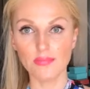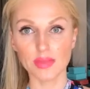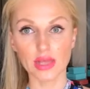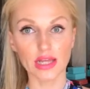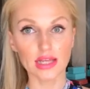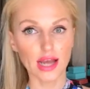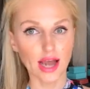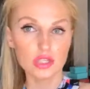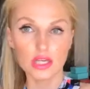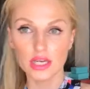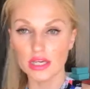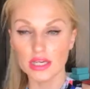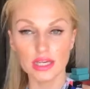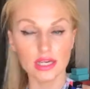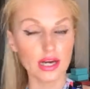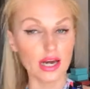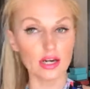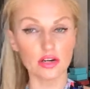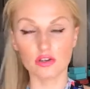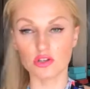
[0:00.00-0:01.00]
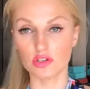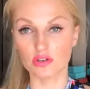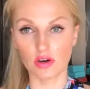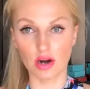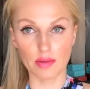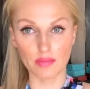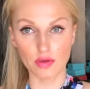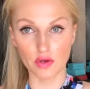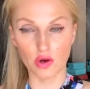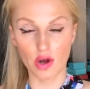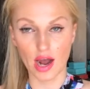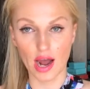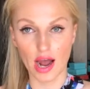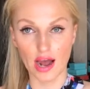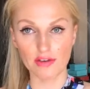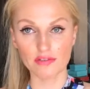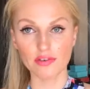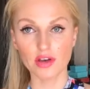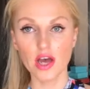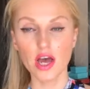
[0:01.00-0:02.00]
And any kind of scrub you
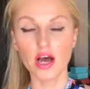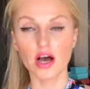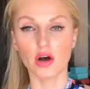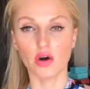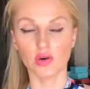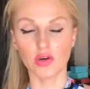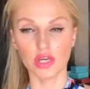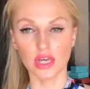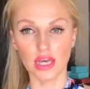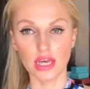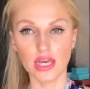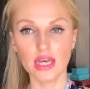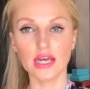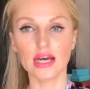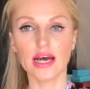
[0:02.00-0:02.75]
have, okay?